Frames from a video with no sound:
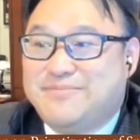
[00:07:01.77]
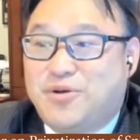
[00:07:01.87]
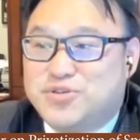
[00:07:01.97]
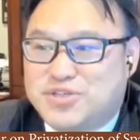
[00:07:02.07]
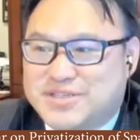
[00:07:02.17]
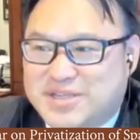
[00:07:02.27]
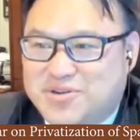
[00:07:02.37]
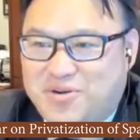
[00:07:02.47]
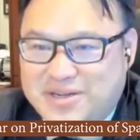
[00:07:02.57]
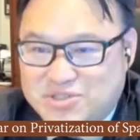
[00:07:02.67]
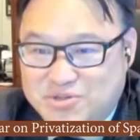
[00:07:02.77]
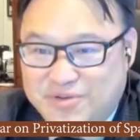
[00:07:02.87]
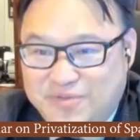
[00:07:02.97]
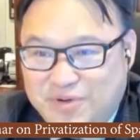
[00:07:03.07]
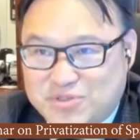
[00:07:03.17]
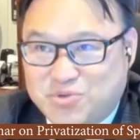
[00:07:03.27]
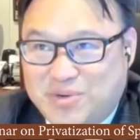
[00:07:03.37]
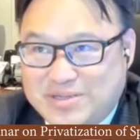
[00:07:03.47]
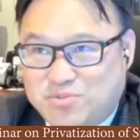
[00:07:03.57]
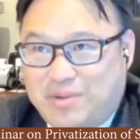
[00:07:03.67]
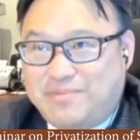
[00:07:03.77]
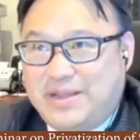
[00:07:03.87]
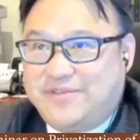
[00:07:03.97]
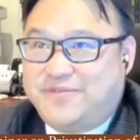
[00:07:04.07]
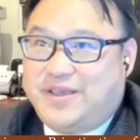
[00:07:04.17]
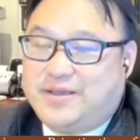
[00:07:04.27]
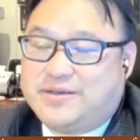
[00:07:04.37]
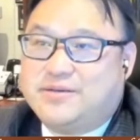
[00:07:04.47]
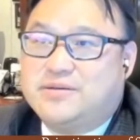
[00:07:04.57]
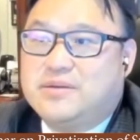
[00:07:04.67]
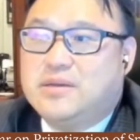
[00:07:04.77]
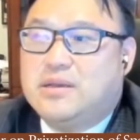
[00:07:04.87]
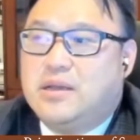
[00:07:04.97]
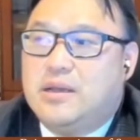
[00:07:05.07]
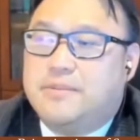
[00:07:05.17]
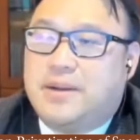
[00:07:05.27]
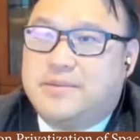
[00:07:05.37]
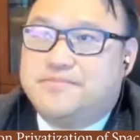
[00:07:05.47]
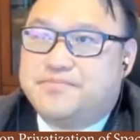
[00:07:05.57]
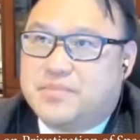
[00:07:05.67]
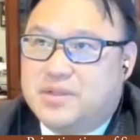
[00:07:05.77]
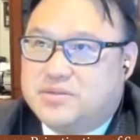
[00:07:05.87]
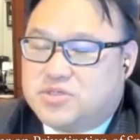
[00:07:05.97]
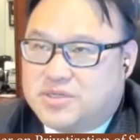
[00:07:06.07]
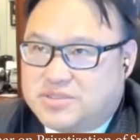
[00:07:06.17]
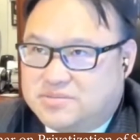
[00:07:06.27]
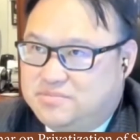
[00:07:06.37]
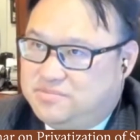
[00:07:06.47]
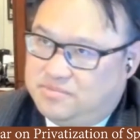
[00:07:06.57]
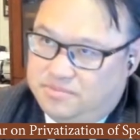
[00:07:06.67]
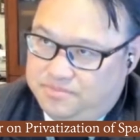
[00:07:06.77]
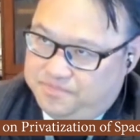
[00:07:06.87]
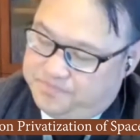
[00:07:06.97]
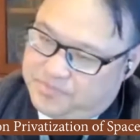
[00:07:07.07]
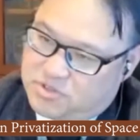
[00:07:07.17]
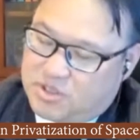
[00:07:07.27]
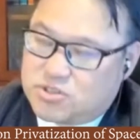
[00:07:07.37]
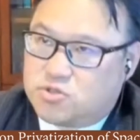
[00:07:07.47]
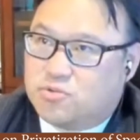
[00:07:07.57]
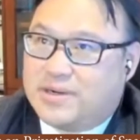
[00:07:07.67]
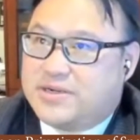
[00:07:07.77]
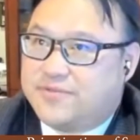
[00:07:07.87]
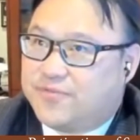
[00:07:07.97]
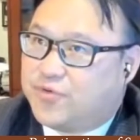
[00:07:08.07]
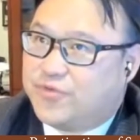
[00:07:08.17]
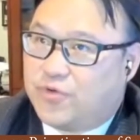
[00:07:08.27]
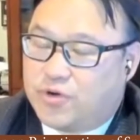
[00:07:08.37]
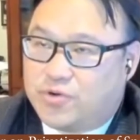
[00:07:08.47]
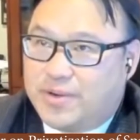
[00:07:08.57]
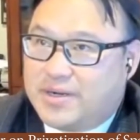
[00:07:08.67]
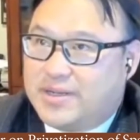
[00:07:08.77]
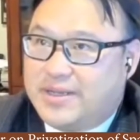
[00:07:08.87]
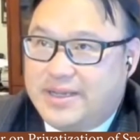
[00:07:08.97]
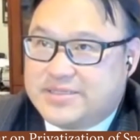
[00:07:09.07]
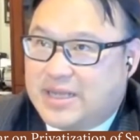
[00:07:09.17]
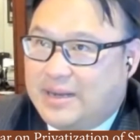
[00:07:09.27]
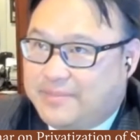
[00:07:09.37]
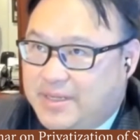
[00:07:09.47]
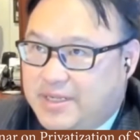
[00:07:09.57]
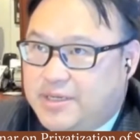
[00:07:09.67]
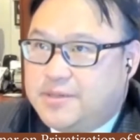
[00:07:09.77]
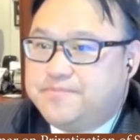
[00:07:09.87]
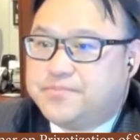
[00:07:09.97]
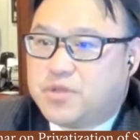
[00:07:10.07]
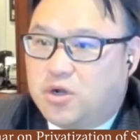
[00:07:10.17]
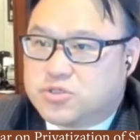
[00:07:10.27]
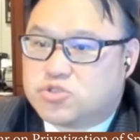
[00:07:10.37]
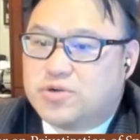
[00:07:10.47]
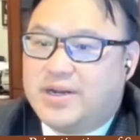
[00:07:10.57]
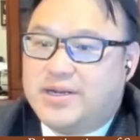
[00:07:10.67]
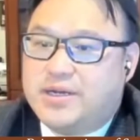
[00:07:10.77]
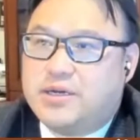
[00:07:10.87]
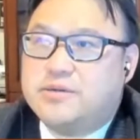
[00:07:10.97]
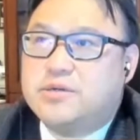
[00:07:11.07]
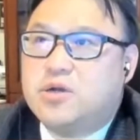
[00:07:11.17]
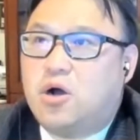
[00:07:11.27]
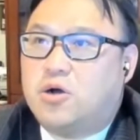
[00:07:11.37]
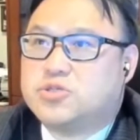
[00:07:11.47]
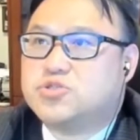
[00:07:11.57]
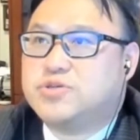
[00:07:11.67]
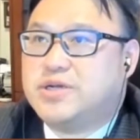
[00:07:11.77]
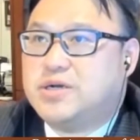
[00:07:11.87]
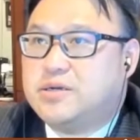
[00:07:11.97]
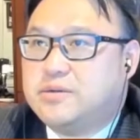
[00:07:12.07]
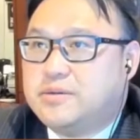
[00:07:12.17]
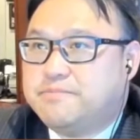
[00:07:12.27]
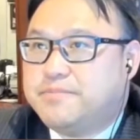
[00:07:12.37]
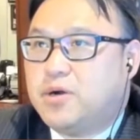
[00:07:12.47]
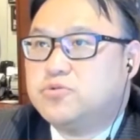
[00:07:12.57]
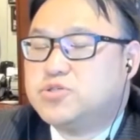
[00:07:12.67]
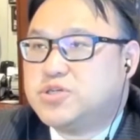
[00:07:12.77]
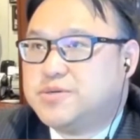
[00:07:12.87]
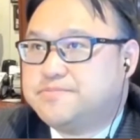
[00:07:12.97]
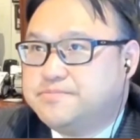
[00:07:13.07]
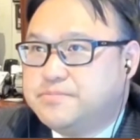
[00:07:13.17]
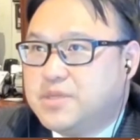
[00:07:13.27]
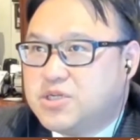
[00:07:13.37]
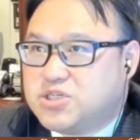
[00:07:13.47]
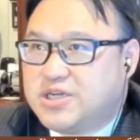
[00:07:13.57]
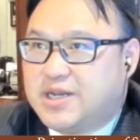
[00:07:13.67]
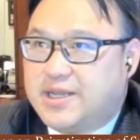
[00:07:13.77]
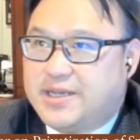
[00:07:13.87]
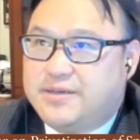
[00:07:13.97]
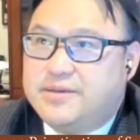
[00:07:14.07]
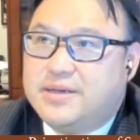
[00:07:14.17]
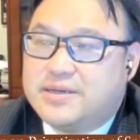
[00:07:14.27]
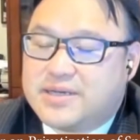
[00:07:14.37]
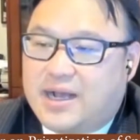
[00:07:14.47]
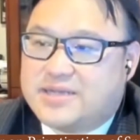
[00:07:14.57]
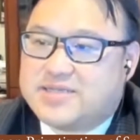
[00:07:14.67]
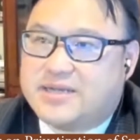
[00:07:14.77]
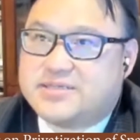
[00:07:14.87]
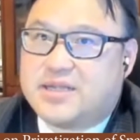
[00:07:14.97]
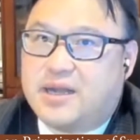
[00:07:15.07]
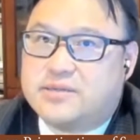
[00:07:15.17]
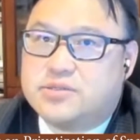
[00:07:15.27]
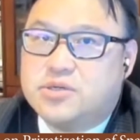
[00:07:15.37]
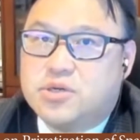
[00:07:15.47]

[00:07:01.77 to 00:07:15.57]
emojis are not as universal as one may think. But just to run them through very quickly is Armenia, Australia, Austria, Belgium, Chile, Kazakhstan,